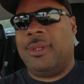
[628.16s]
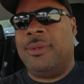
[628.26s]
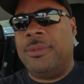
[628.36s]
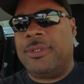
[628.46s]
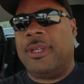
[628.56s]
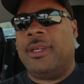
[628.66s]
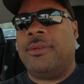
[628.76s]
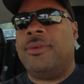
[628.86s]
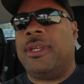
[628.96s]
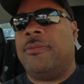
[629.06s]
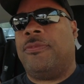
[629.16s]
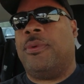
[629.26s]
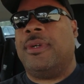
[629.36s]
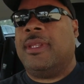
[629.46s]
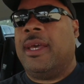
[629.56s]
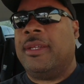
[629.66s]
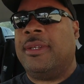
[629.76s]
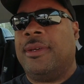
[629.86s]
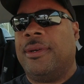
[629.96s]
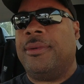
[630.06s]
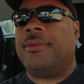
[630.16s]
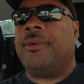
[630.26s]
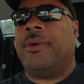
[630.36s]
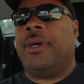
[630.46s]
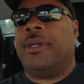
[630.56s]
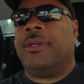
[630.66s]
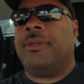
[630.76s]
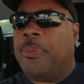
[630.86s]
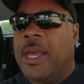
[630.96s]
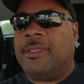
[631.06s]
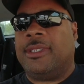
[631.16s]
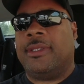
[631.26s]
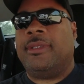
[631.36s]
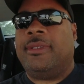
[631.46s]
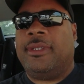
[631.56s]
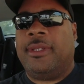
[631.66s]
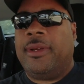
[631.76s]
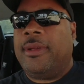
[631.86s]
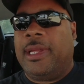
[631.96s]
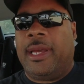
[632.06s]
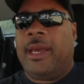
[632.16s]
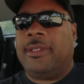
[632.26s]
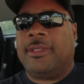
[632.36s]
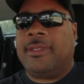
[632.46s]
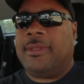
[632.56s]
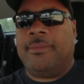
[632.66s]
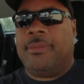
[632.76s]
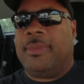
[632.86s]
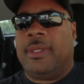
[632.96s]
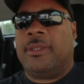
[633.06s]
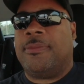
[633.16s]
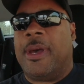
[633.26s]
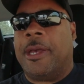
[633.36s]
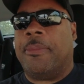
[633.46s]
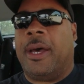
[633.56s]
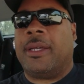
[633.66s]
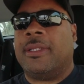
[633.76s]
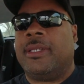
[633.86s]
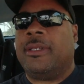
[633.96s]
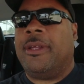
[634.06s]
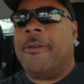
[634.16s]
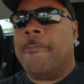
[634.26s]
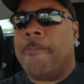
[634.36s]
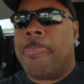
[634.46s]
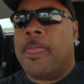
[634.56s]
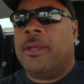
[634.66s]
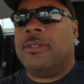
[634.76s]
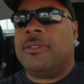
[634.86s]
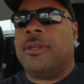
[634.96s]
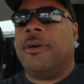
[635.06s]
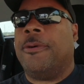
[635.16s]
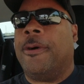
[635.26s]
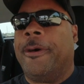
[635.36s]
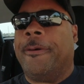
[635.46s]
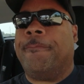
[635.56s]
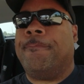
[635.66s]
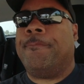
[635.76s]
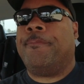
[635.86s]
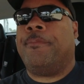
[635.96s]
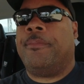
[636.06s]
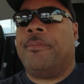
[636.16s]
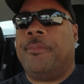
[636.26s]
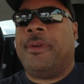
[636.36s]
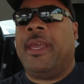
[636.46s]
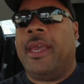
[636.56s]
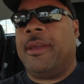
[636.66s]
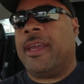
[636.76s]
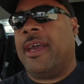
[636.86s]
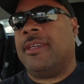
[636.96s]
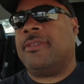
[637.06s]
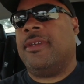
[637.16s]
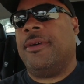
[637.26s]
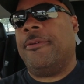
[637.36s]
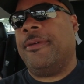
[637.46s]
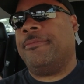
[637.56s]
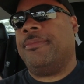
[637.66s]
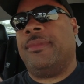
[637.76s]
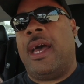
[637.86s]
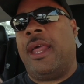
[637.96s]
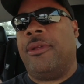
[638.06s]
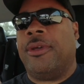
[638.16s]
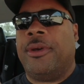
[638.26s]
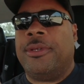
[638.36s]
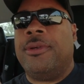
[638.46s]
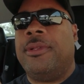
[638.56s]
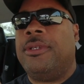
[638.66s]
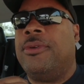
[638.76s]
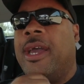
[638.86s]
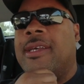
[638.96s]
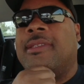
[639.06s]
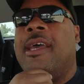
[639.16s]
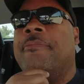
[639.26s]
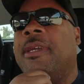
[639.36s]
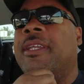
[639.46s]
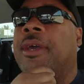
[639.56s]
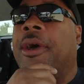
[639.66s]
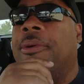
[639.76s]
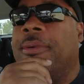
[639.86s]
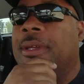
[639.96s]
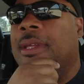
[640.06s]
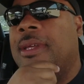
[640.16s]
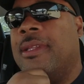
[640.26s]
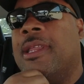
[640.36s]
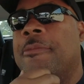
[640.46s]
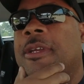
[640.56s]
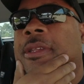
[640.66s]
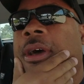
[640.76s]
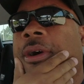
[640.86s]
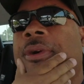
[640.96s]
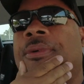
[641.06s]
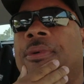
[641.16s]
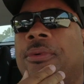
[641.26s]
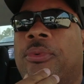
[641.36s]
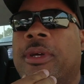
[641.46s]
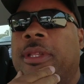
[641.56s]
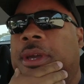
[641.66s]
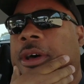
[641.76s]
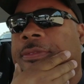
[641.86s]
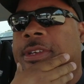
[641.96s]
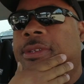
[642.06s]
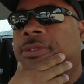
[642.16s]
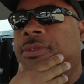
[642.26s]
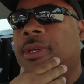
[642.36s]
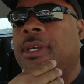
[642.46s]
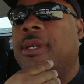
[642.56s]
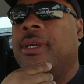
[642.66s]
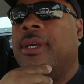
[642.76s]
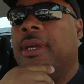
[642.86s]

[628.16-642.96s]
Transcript: Who can afford that, you know, on a pension? You know, like, it's mind-boggling. So, but yeah, guys, so I don't know. You guys let me know. Let me know what the golf industry